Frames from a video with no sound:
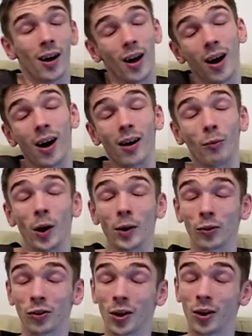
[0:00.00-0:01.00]
why
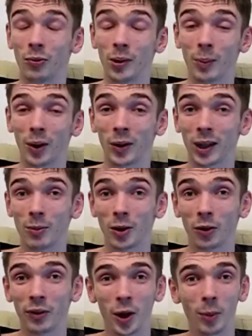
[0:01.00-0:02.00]
not start off with Bionic
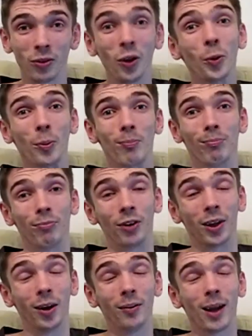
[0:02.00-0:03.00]
Commando Rearmed 2?
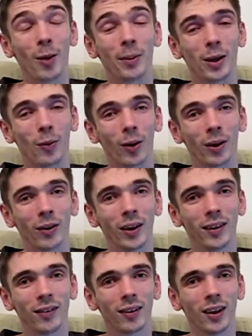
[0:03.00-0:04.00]
You know, that'll be quite
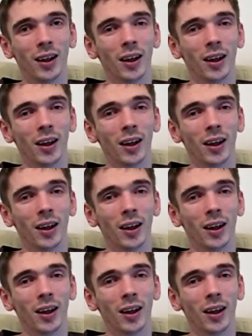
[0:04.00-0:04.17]
nice.